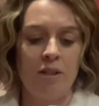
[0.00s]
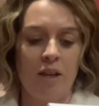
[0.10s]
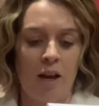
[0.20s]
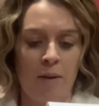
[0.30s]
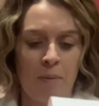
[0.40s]

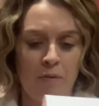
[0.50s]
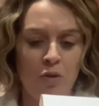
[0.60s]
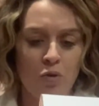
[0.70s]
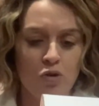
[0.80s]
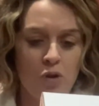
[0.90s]
Um, I've not
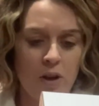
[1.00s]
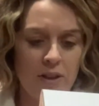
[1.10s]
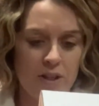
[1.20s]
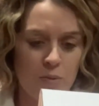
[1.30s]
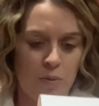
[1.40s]
tried
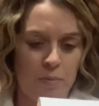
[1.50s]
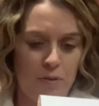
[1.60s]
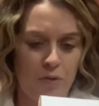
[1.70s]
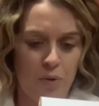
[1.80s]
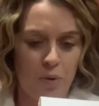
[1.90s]
this one
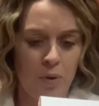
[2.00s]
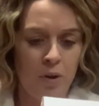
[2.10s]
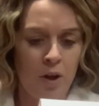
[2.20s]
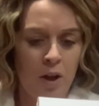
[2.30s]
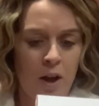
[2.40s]
before.
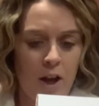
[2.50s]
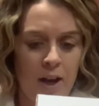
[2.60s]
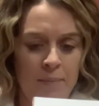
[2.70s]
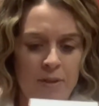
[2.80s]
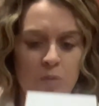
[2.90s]
Um,
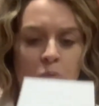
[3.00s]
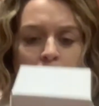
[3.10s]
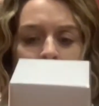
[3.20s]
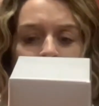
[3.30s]
it's Watermelon